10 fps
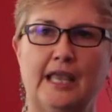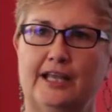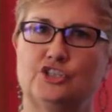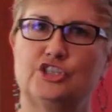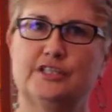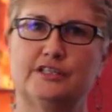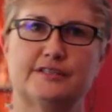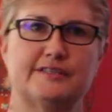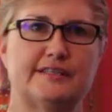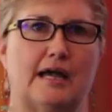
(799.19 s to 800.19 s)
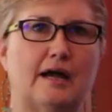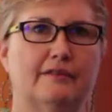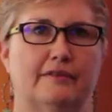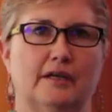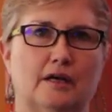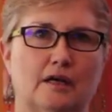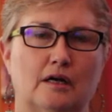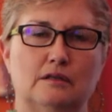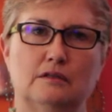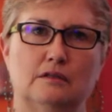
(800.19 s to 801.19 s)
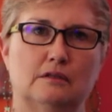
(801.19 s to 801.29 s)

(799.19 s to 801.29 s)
And she just sat there